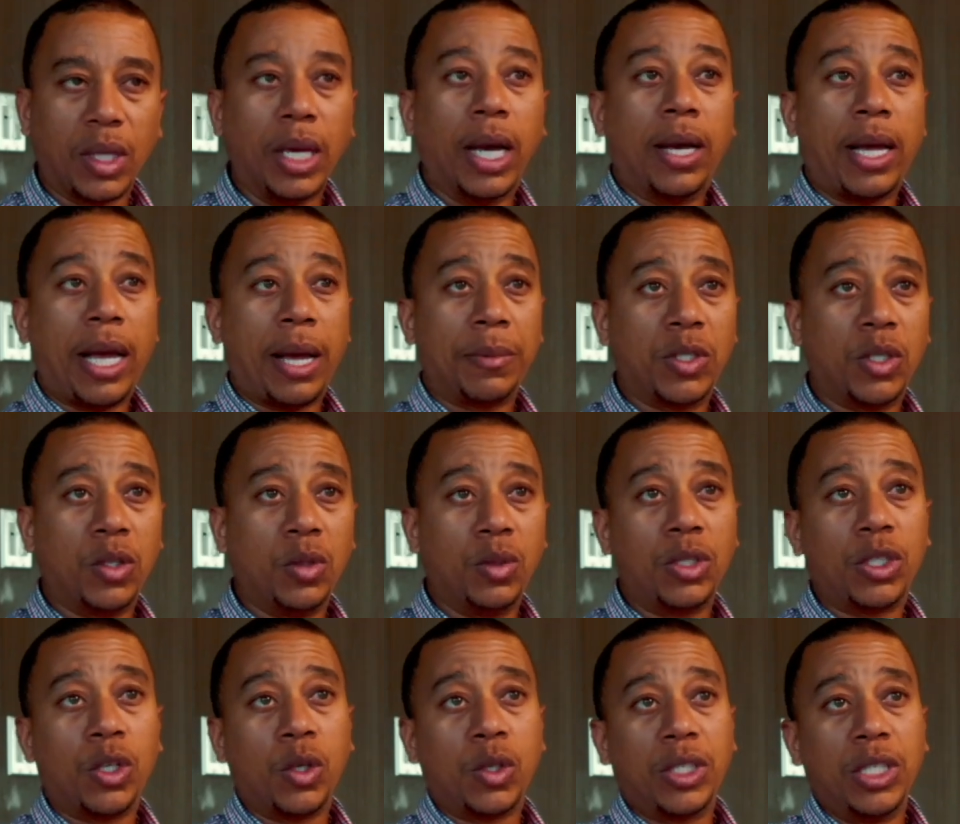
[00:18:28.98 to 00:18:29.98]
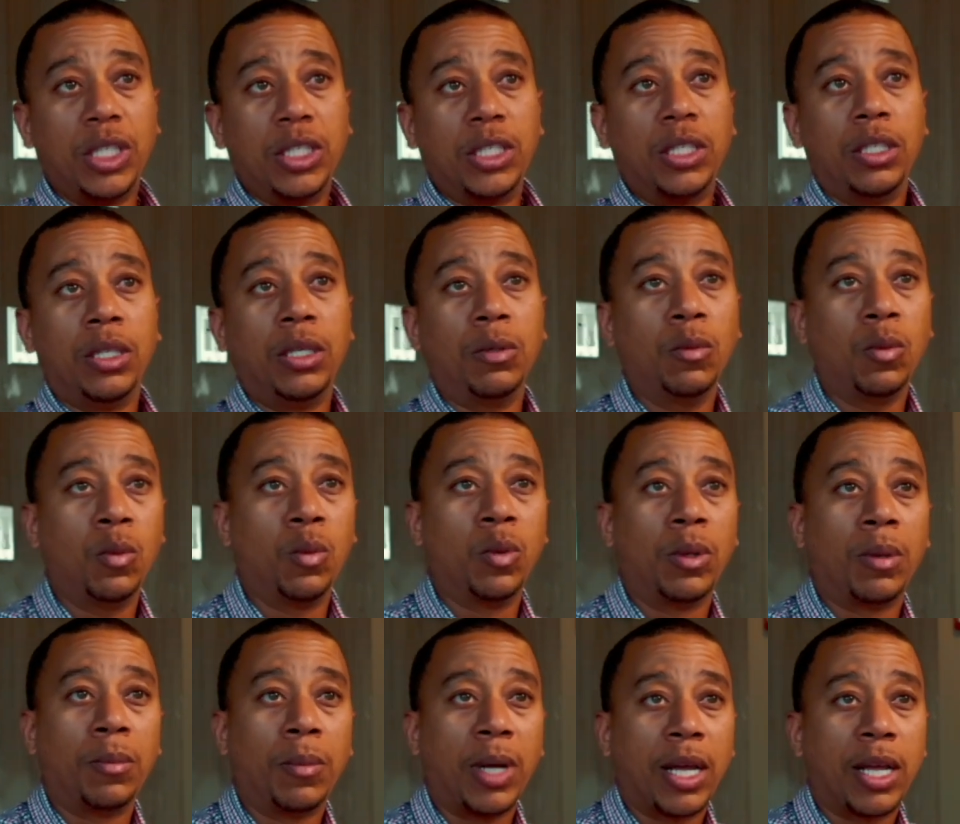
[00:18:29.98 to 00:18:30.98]
Yeah, absolutely. So essentially,
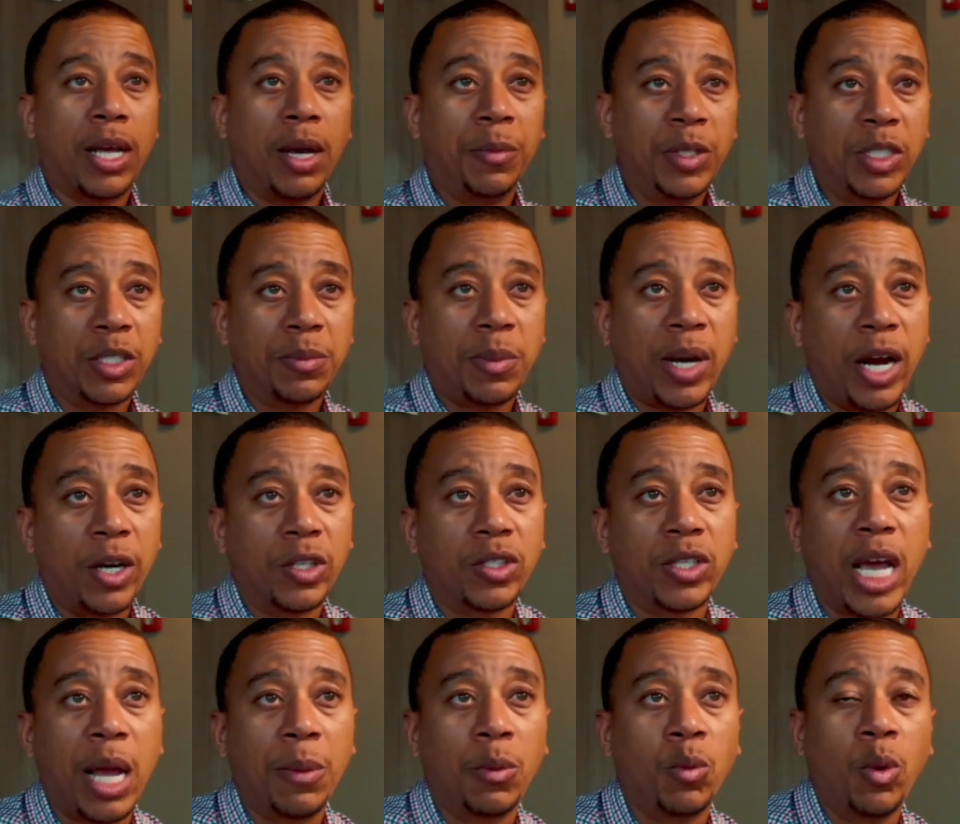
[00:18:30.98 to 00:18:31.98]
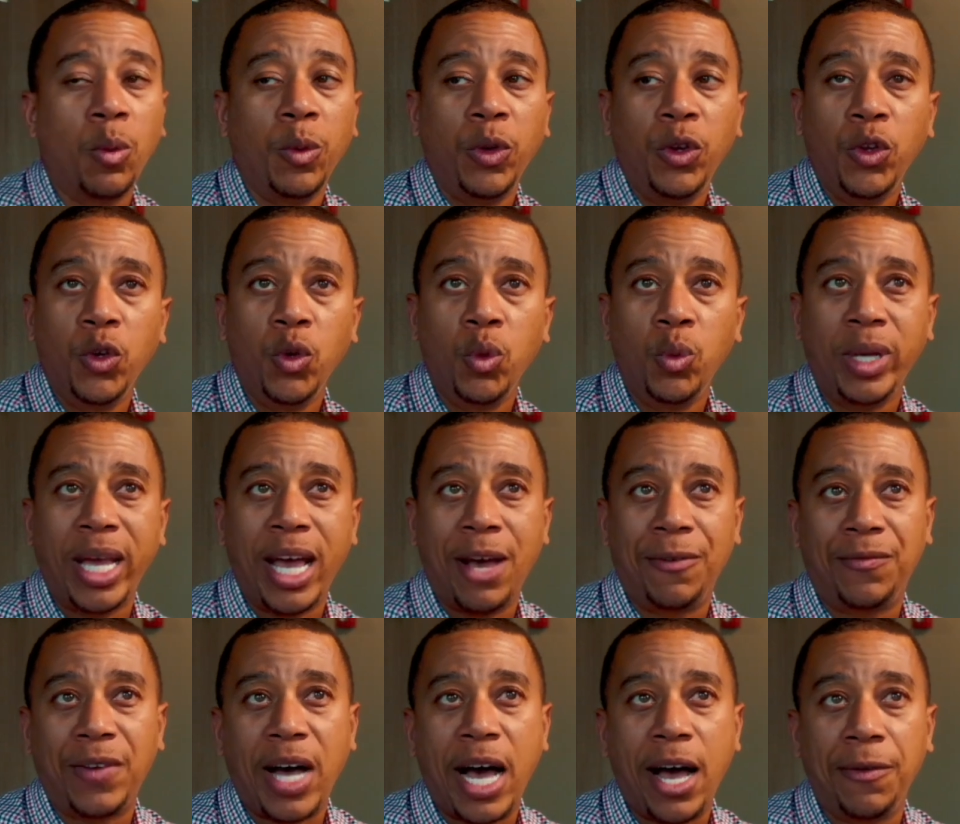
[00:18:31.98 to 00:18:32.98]
what my company, Inspire Cyber, what we do, we have
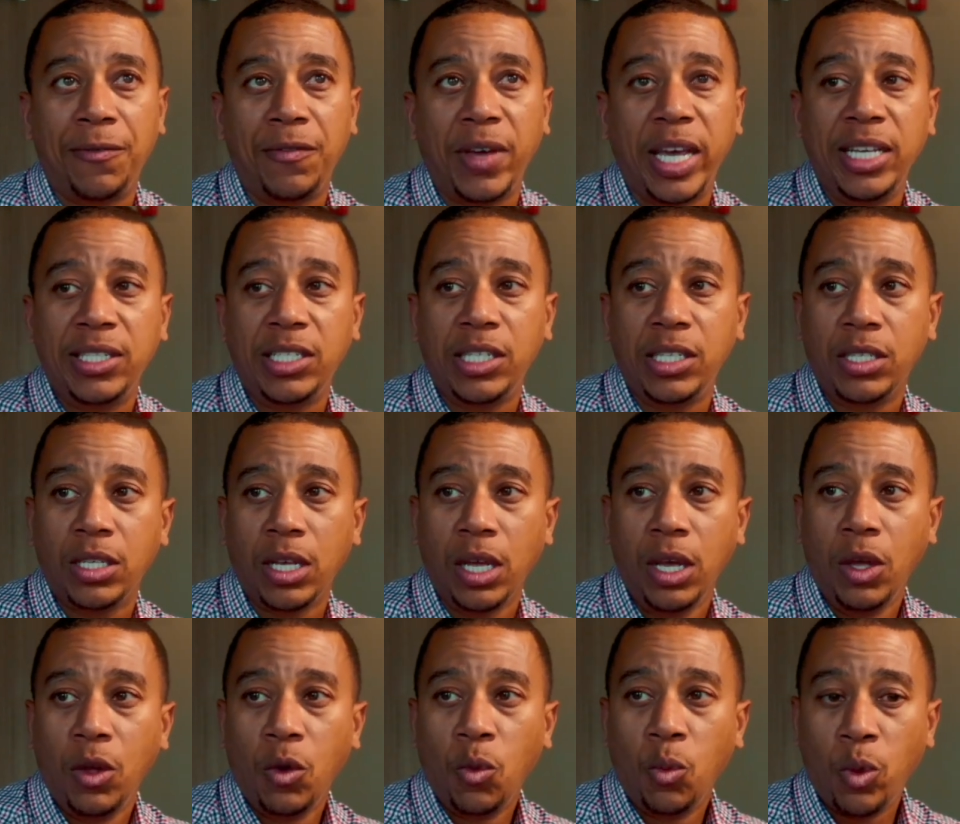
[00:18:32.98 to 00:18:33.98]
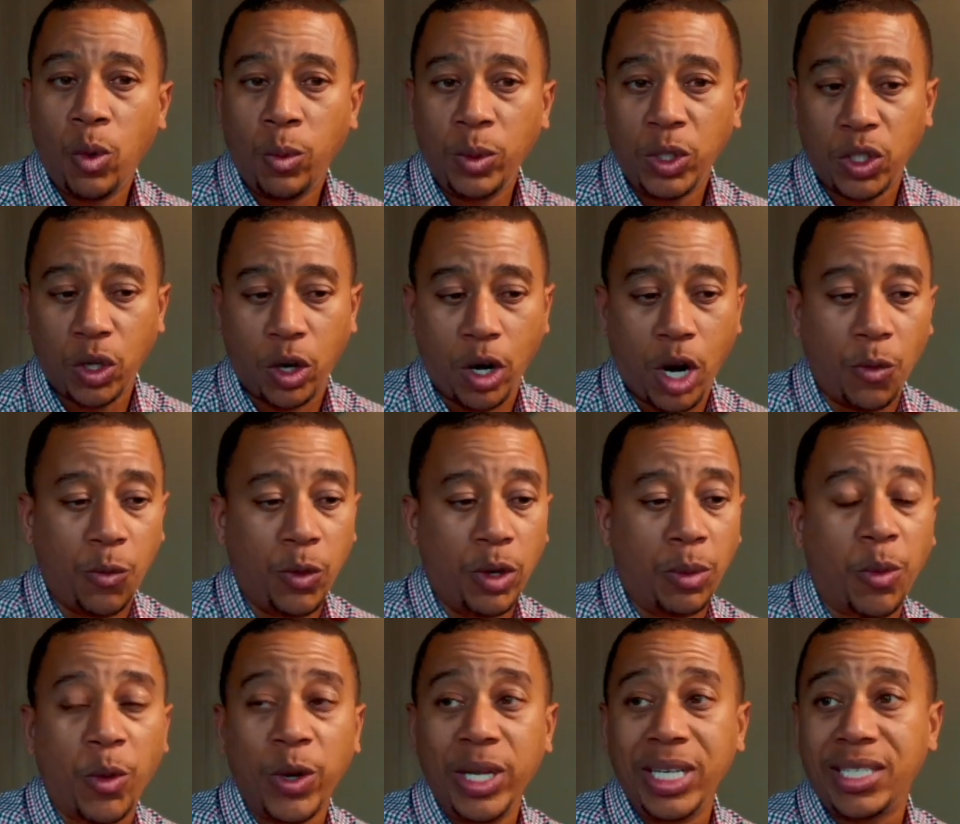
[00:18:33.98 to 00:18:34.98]
5 phases where we start off with a
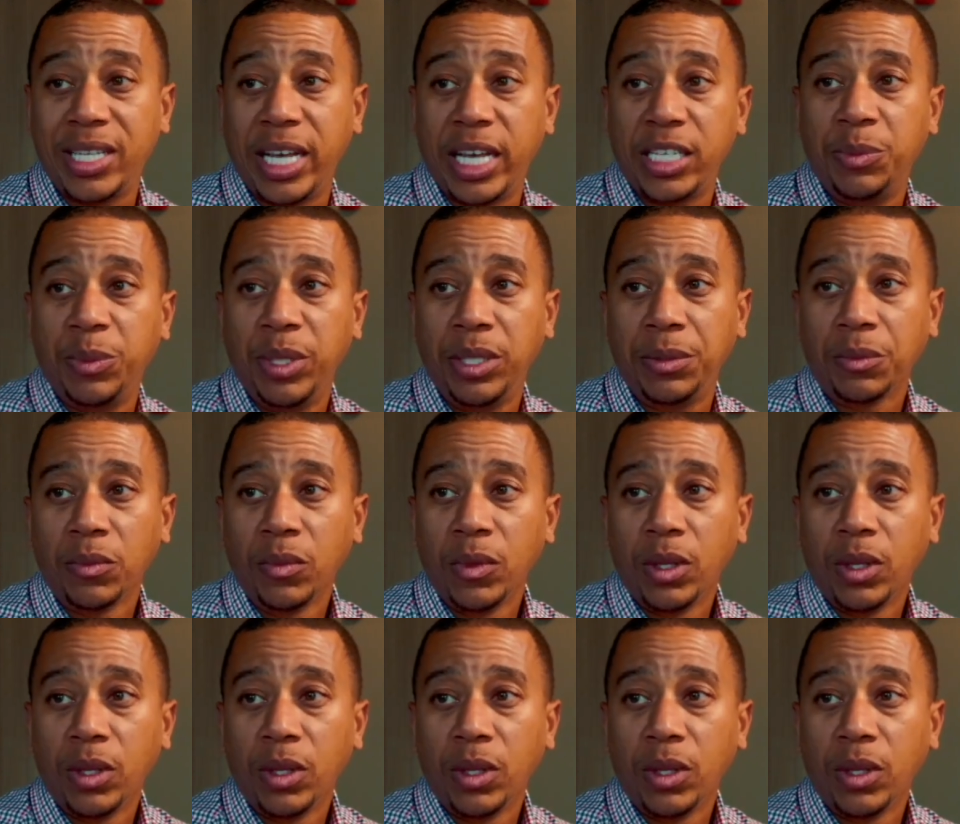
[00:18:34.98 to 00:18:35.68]
pre-assessment.